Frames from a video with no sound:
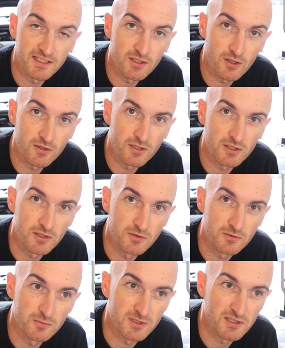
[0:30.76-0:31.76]
the other
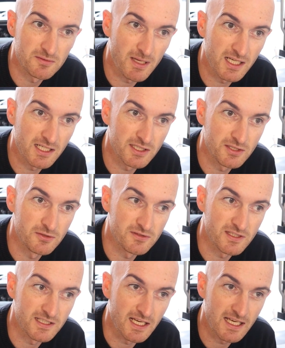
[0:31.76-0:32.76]
use, which is mainly
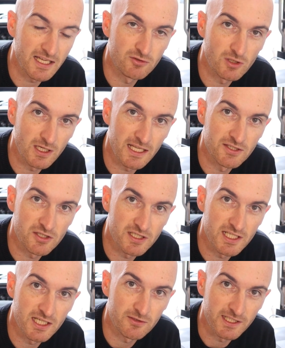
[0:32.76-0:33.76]
used in electrical
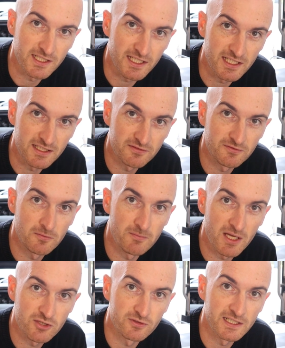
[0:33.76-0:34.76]
engineering, is for
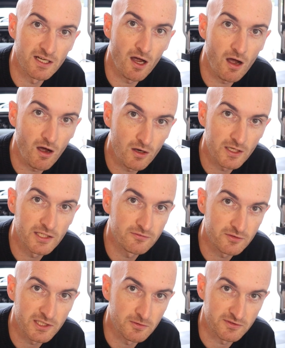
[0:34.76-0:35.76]
measuring high
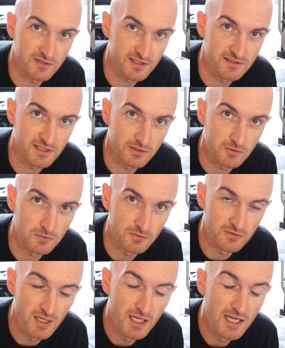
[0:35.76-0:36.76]
frequency
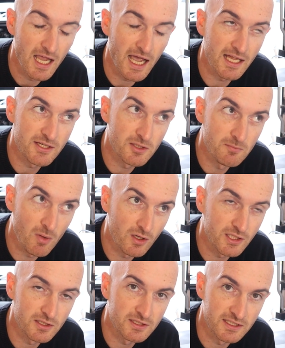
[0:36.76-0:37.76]
signals. And you
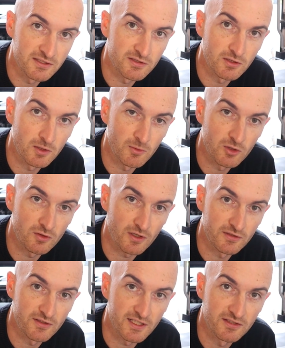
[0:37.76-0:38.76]
might need to come
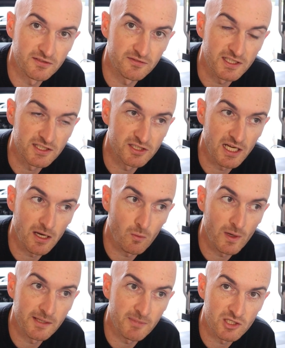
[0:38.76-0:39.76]
across this feature
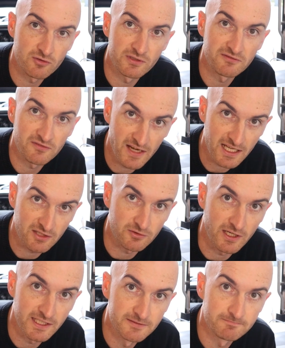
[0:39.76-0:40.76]
when measuring
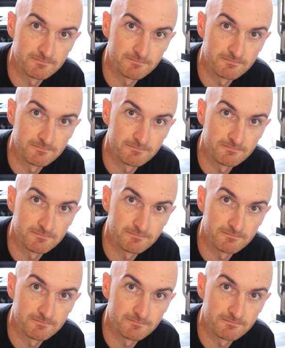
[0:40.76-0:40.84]
FlexRay.